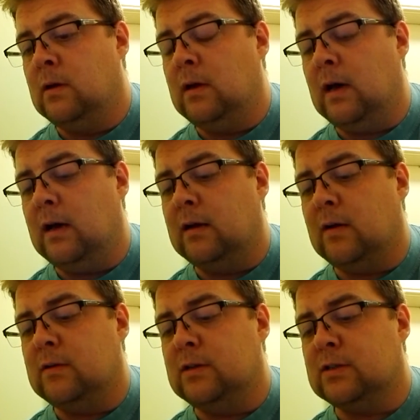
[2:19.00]

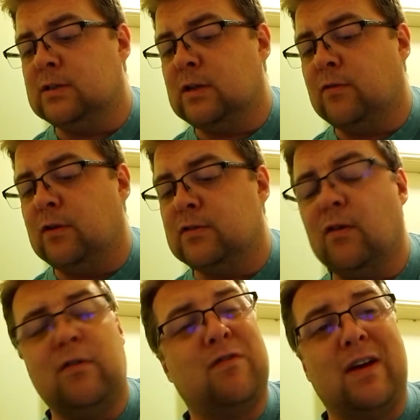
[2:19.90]
It's just different. It's
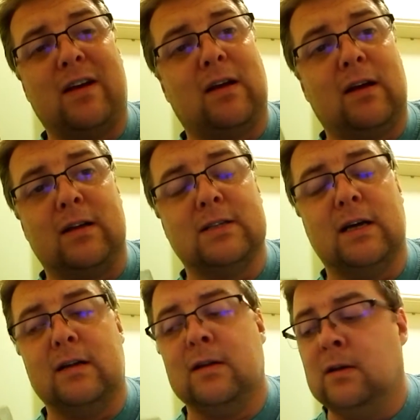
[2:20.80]
very thick, like I
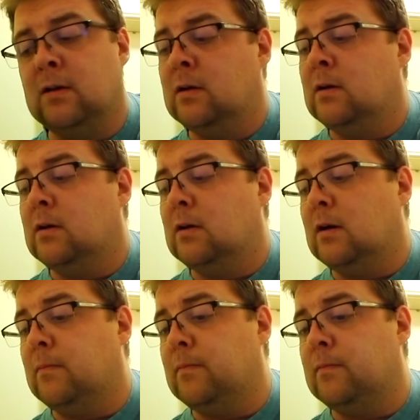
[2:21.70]
said.
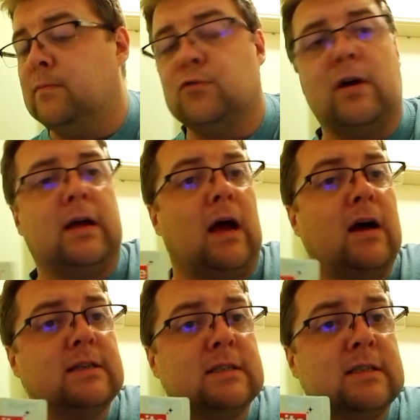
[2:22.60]
Try it,
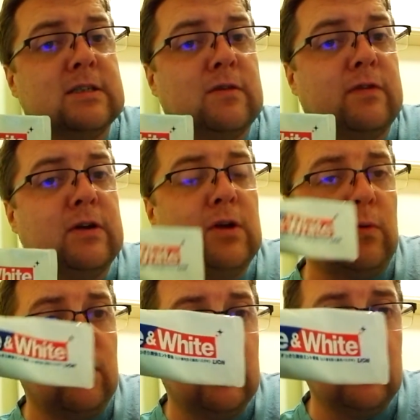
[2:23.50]
guys. This is something
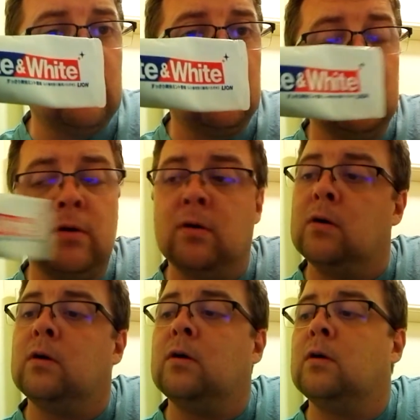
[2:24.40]
new.
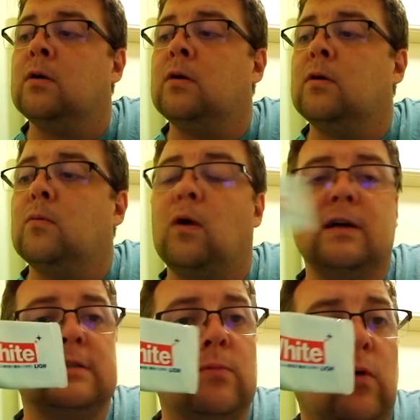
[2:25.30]
White and